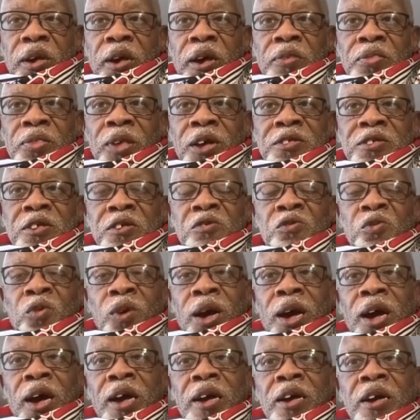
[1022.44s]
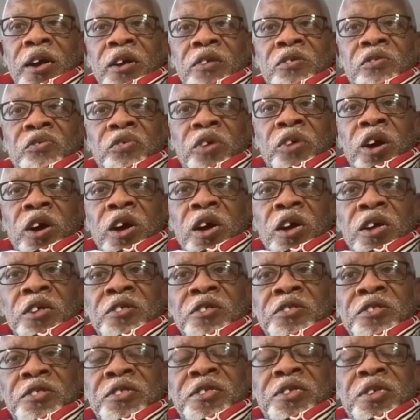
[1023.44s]
And that is why at
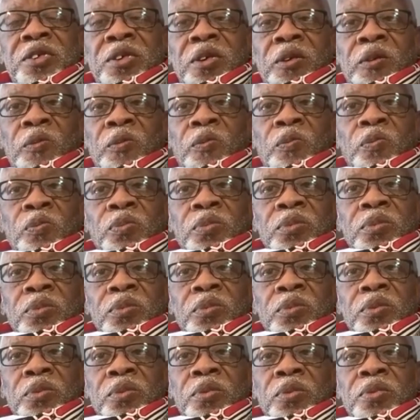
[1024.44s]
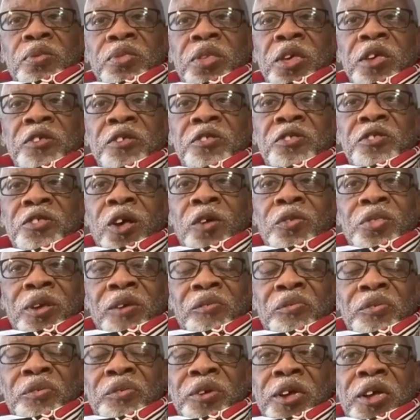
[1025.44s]
first, these South
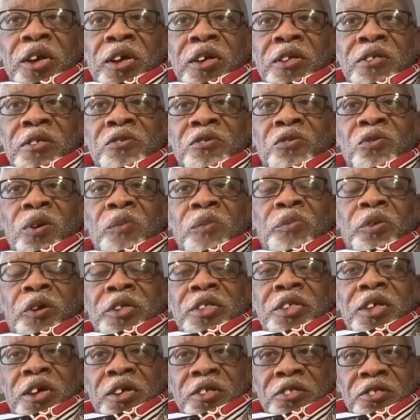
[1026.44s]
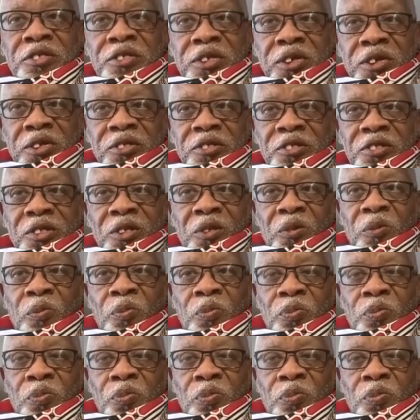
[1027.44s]
Africans were protesters.